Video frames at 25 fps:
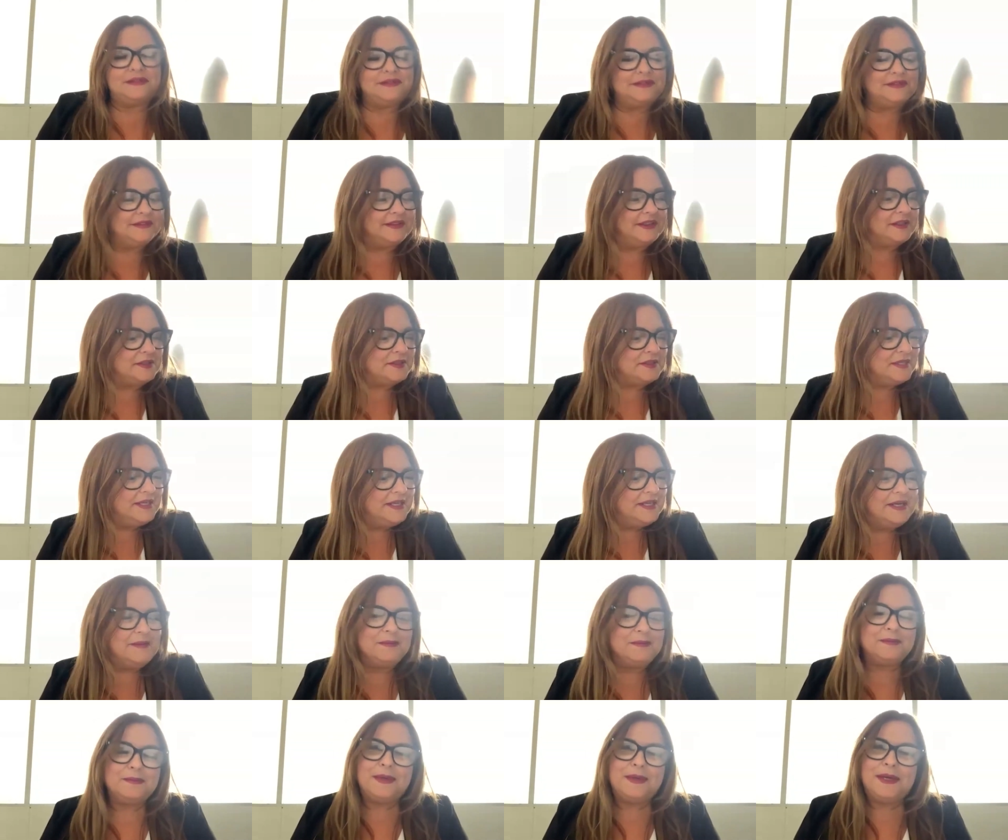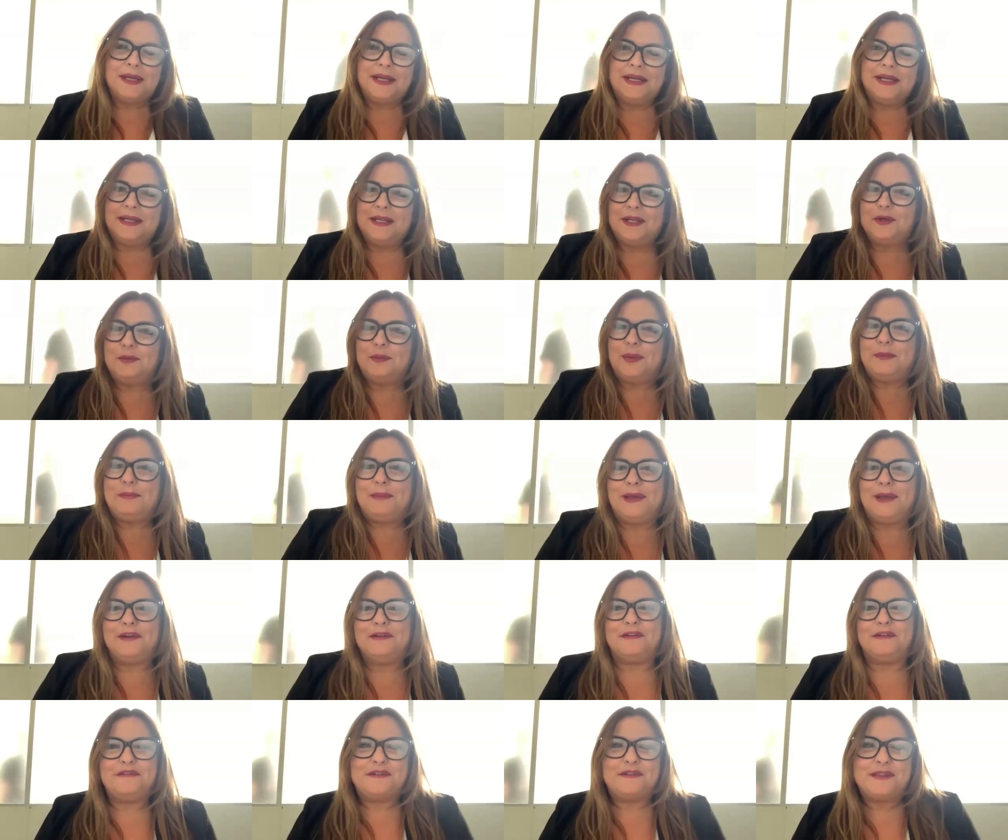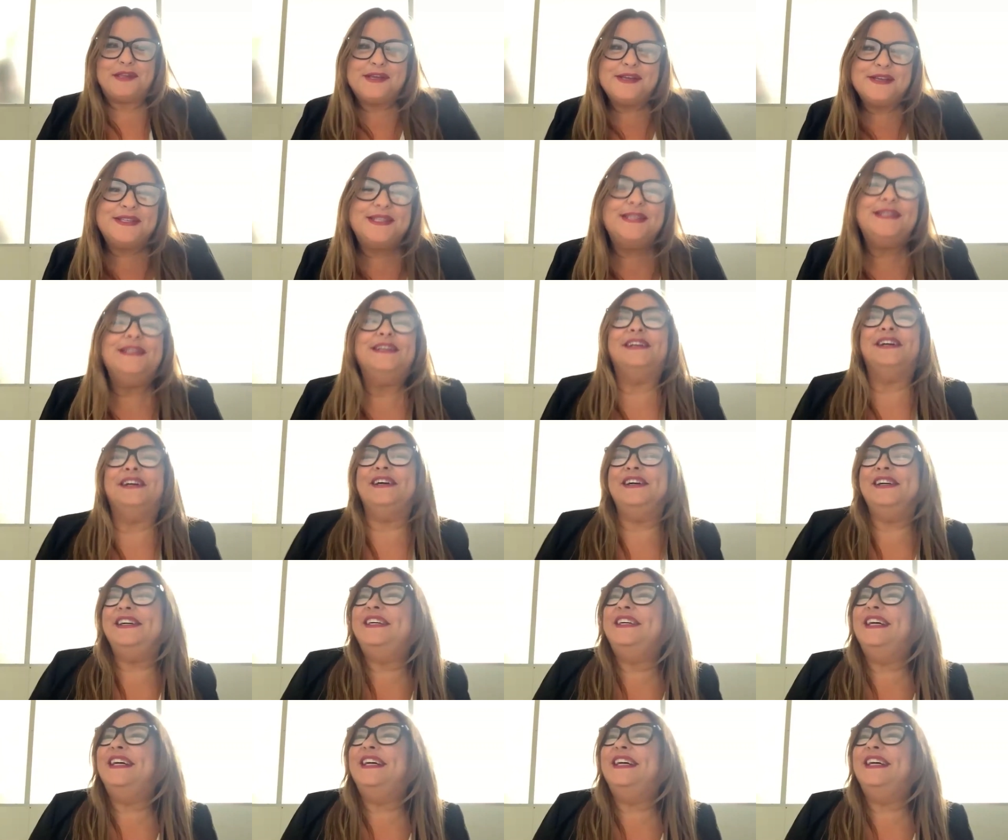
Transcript: oh, actually, I'm getting a little bit better at this, you know.